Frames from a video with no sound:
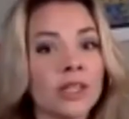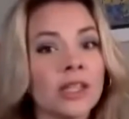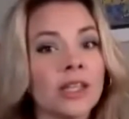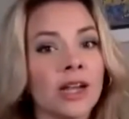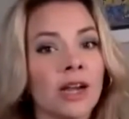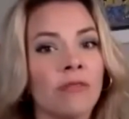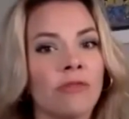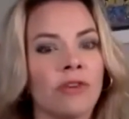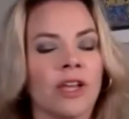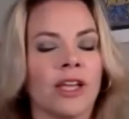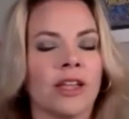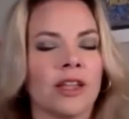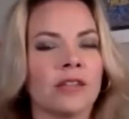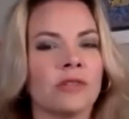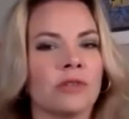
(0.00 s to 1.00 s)
comforting.
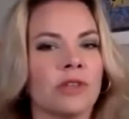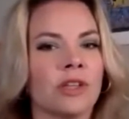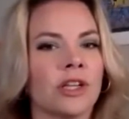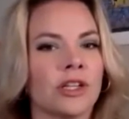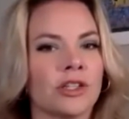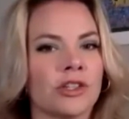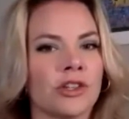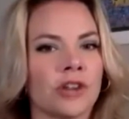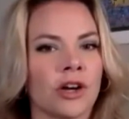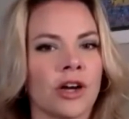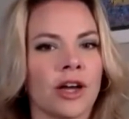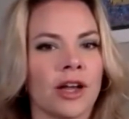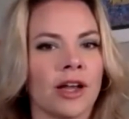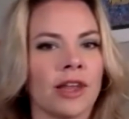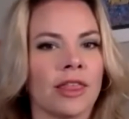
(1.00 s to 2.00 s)
That's really
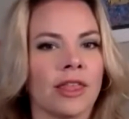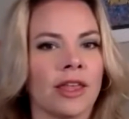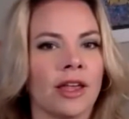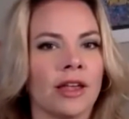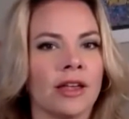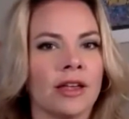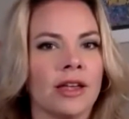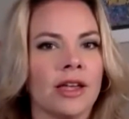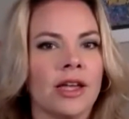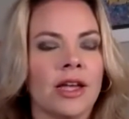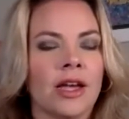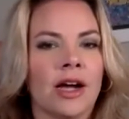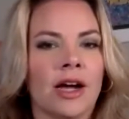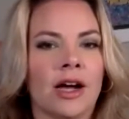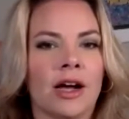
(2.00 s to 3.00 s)
assuring, I think.
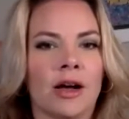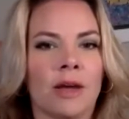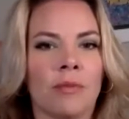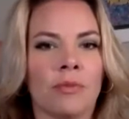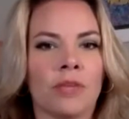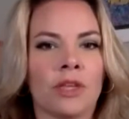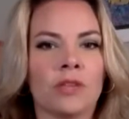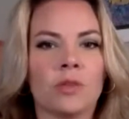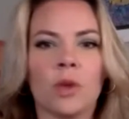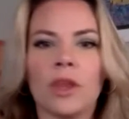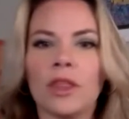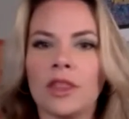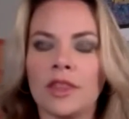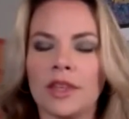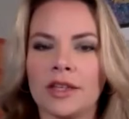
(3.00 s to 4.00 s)
Because one
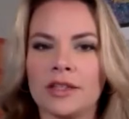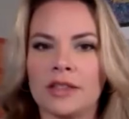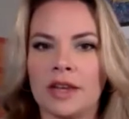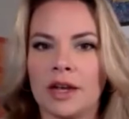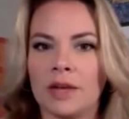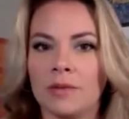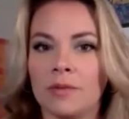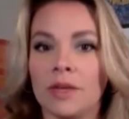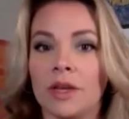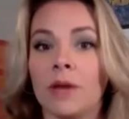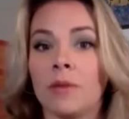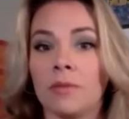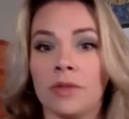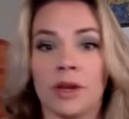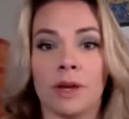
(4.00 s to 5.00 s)
of the things that I'm
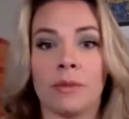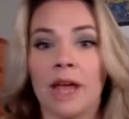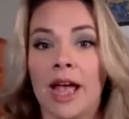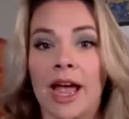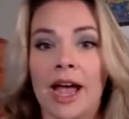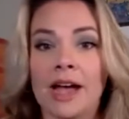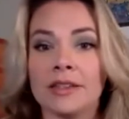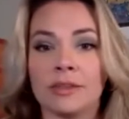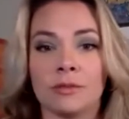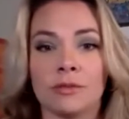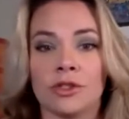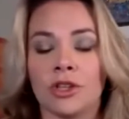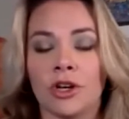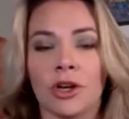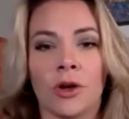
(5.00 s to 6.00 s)
going to ask, I'm
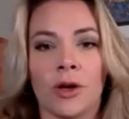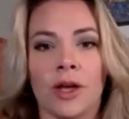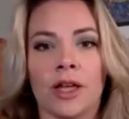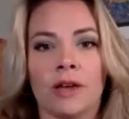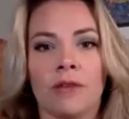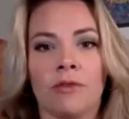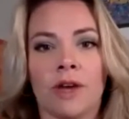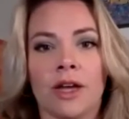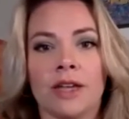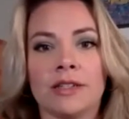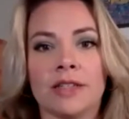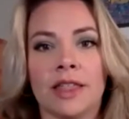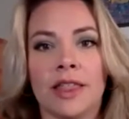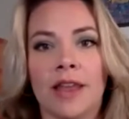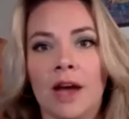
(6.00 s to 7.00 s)
just going to go ahead right
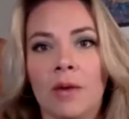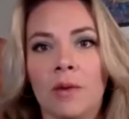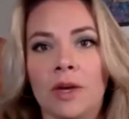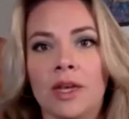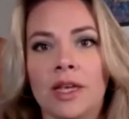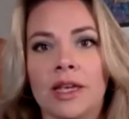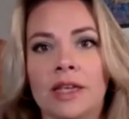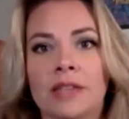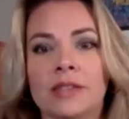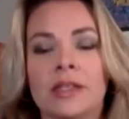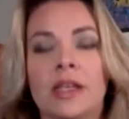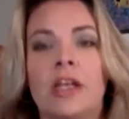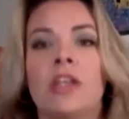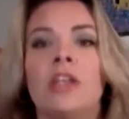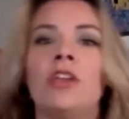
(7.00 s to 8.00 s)
into that one is,
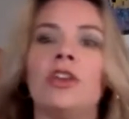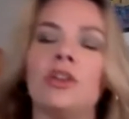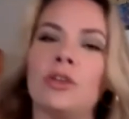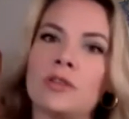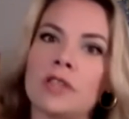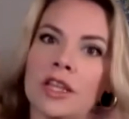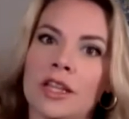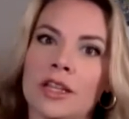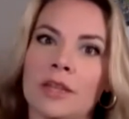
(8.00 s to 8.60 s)
you said at the